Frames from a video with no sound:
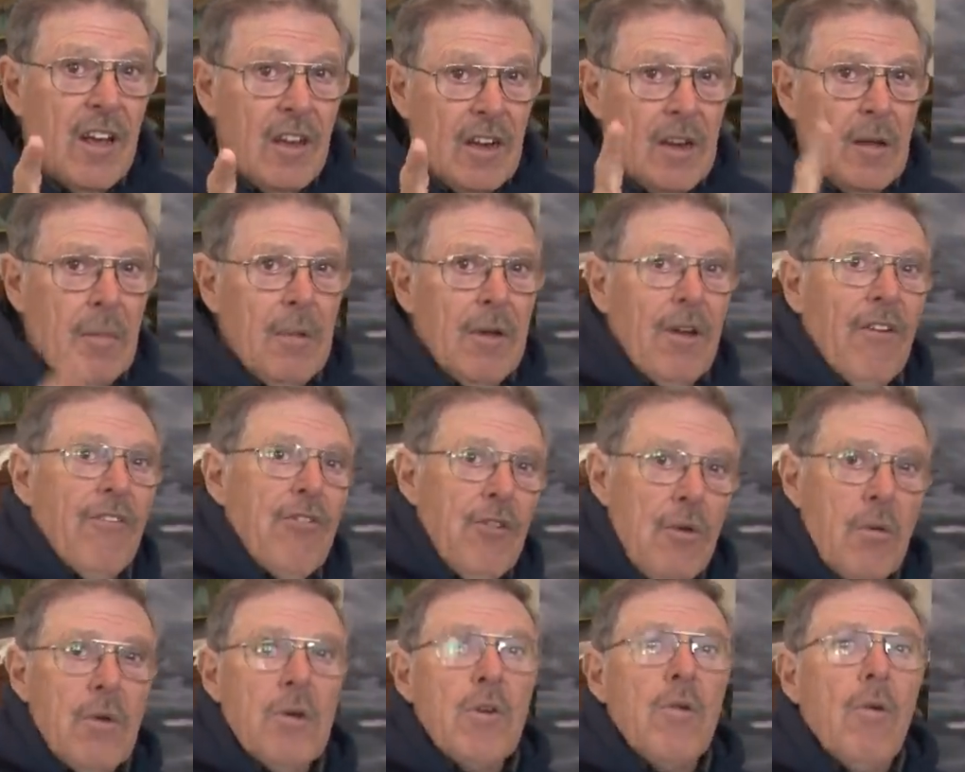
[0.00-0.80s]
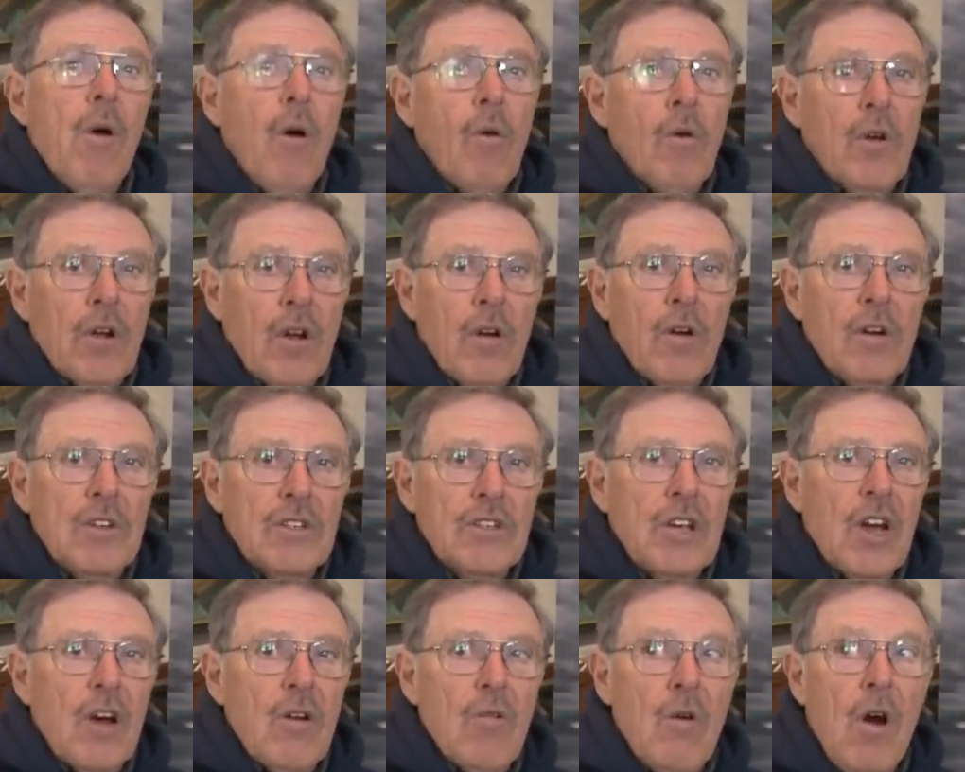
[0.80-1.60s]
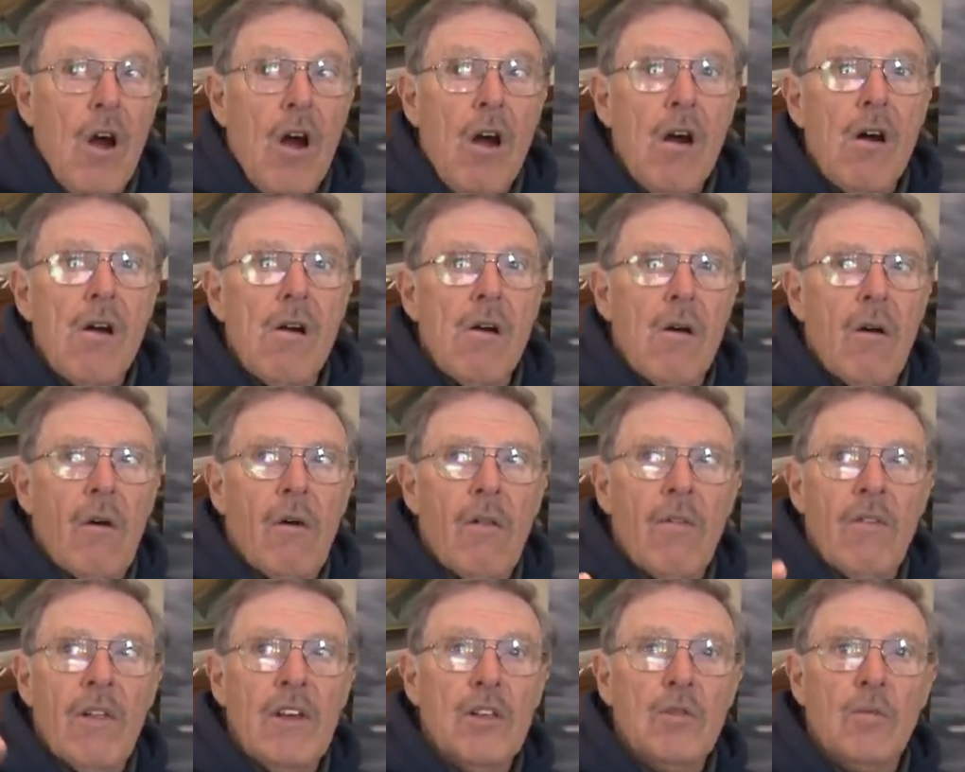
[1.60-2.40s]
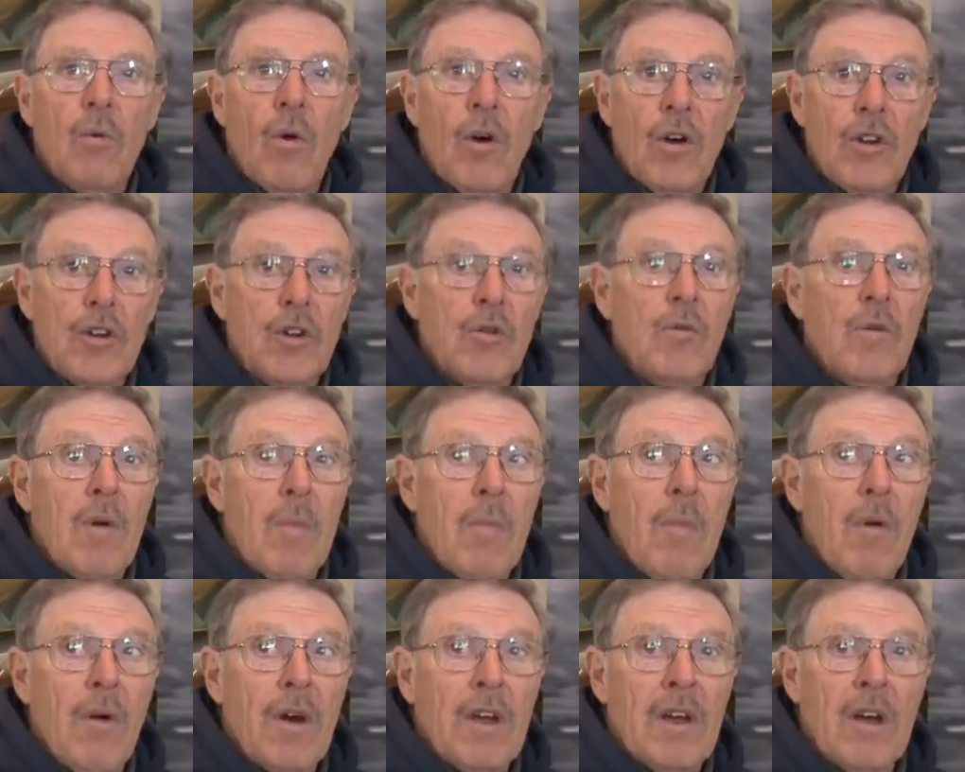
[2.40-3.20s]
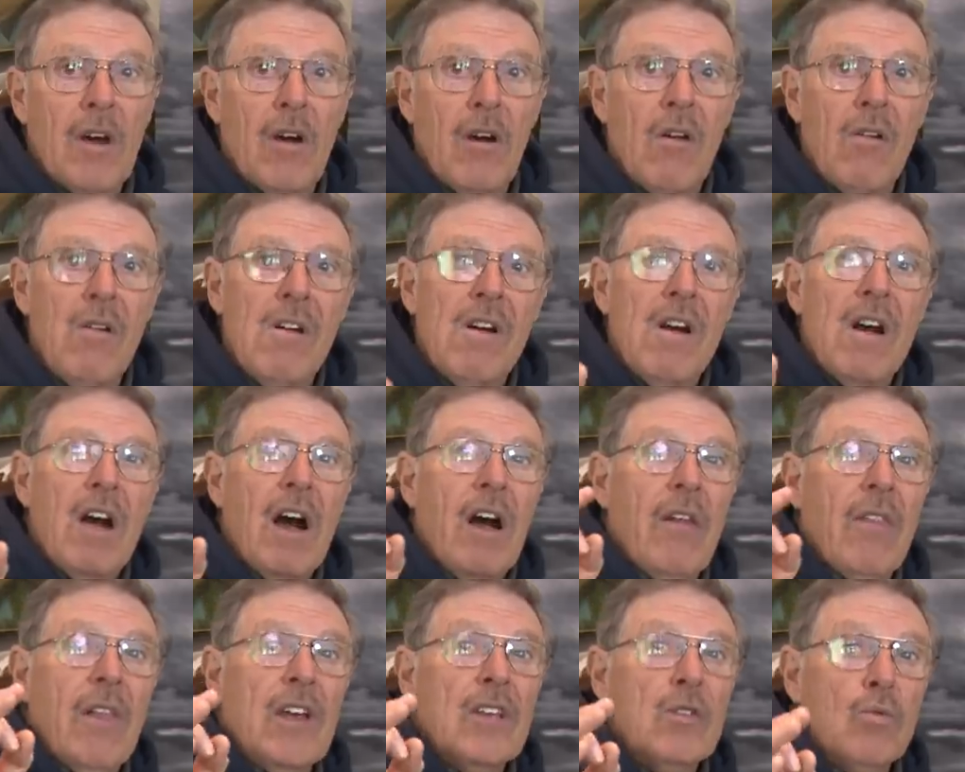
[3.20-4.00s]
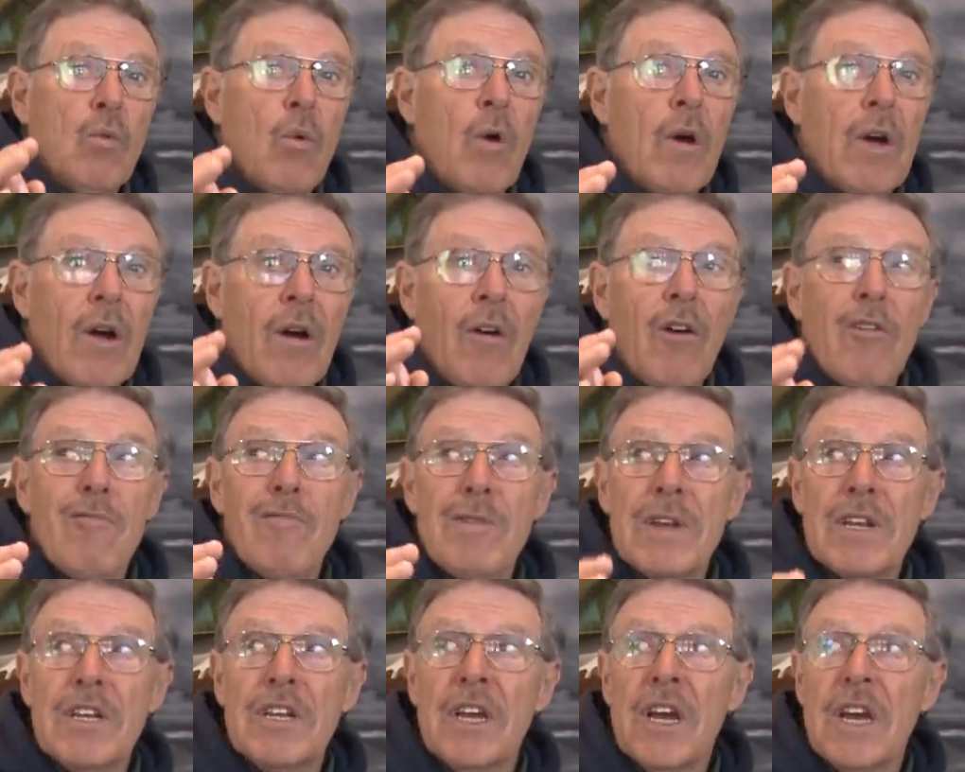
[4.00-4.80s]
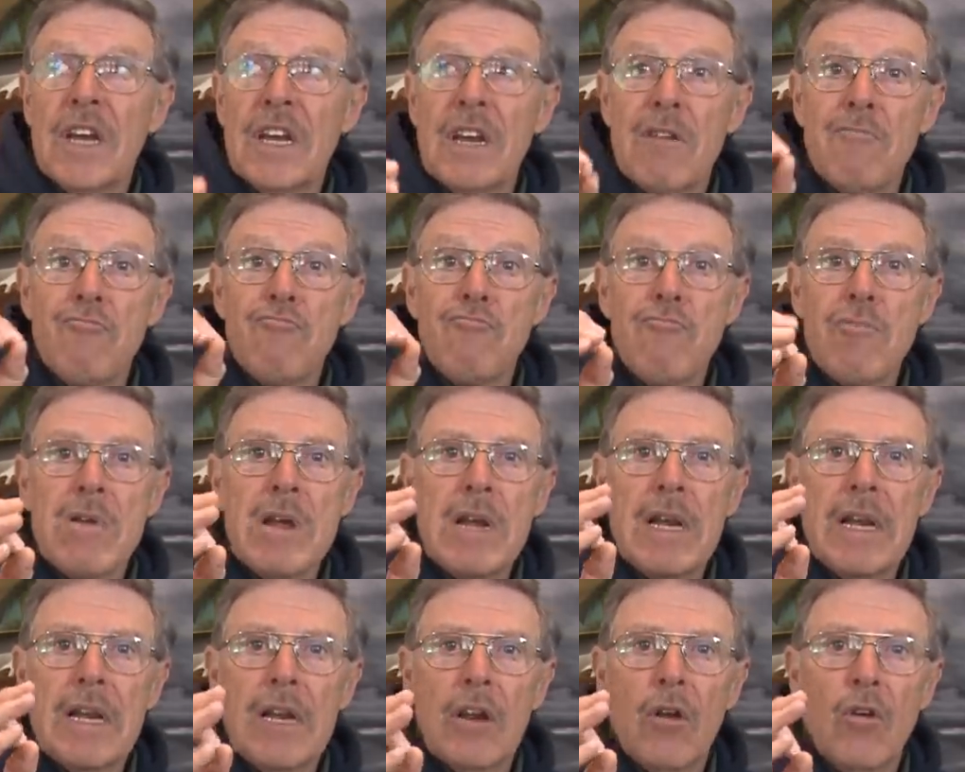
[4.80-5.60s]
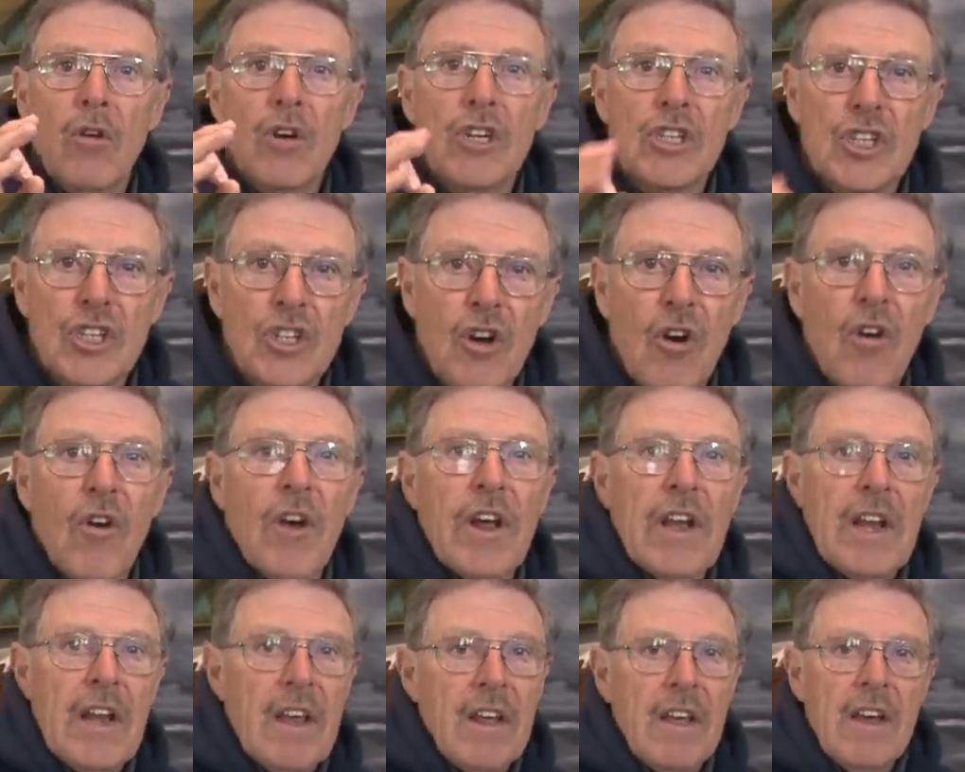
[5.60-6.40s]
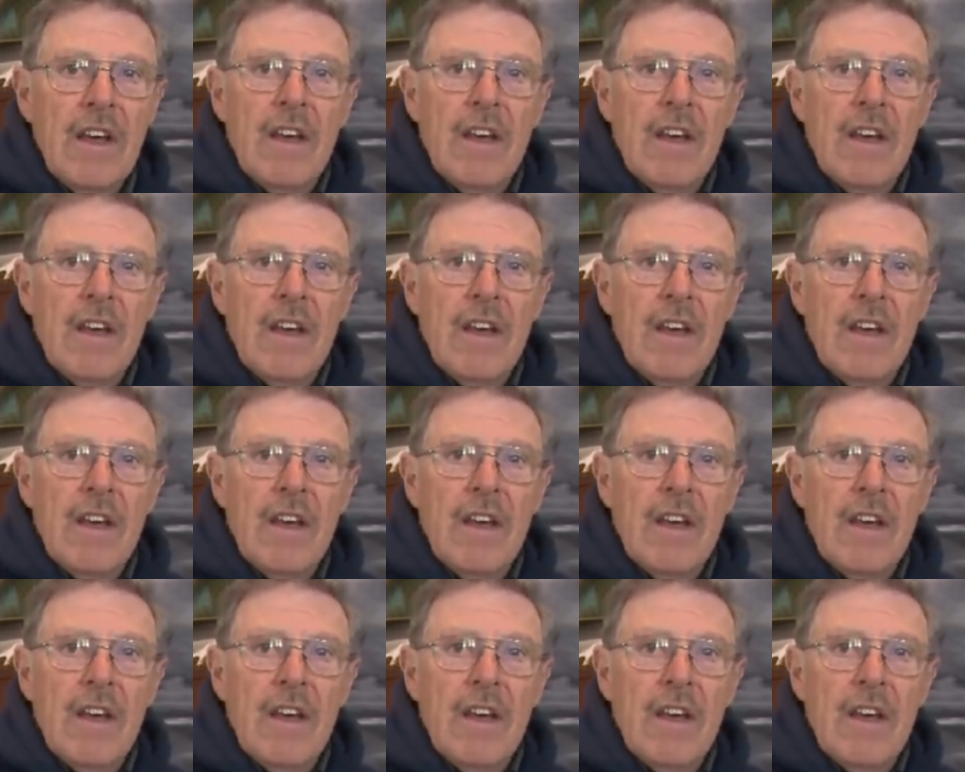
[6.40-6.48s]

There'll be a few of you older guys go, ah, that's what I do with my car, and that's why I retain a really nice shine.